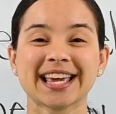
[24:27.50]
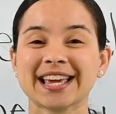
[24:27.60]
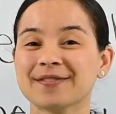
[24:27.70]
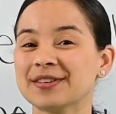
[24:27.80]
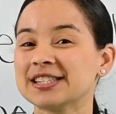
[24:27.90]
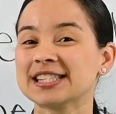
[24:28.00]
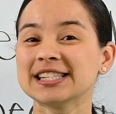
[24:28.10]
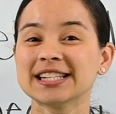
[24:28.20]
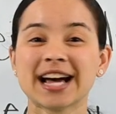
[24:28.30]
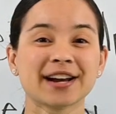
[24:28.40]
If it's
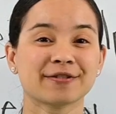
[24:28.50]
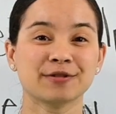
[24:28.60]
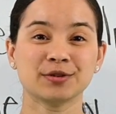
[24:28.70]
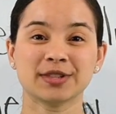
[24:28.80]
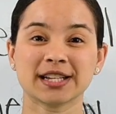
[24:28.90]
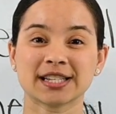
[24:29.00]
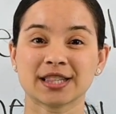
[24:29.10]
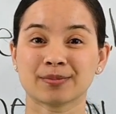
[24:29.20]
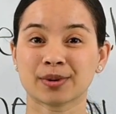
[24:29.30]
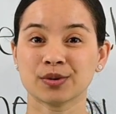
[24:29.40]
not a food that's in
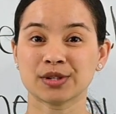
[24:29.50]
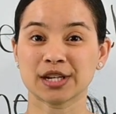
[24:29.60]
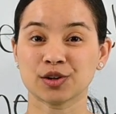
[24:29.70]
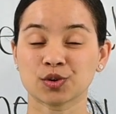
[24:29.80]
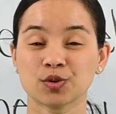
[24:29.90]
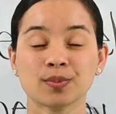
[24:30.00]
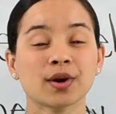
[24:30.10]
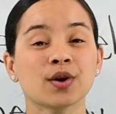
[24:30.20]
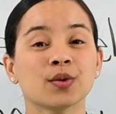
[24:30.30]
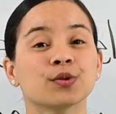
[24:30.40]
the protein group,
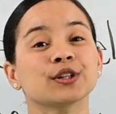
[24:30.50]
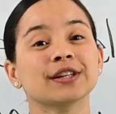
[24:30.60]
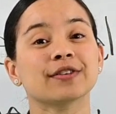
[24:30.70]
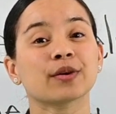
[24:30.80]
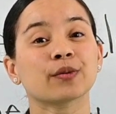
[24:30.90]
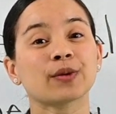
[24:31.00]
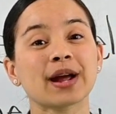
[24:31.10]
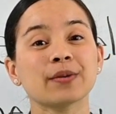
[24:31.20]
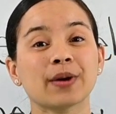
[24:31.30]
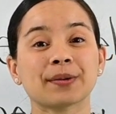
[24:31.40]
we'll leave it
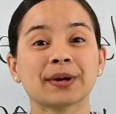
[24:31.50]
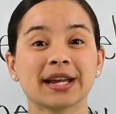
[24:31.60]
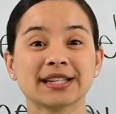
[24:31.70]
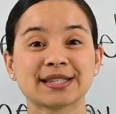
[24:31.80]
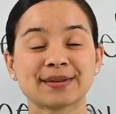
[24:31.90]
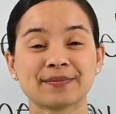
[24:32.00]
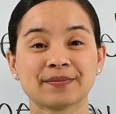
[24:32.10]
right where it is.